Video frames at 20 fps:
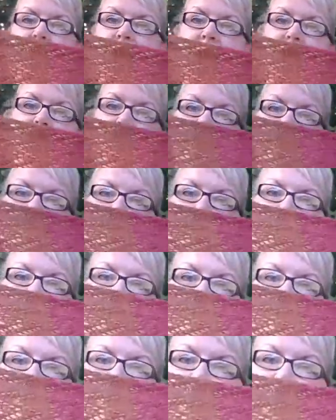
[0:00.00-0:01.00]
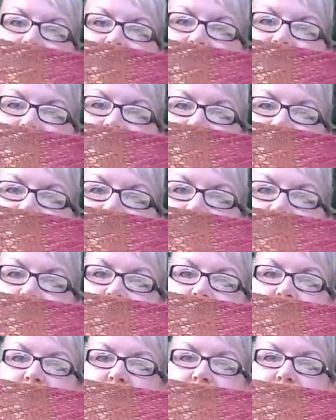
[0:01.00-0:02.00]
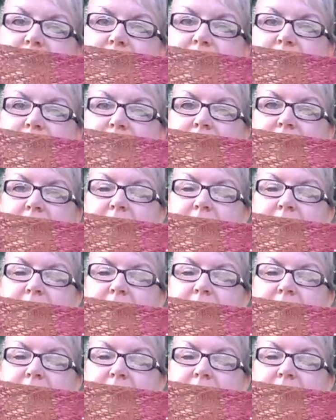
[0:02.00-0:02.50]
And I will have a discount code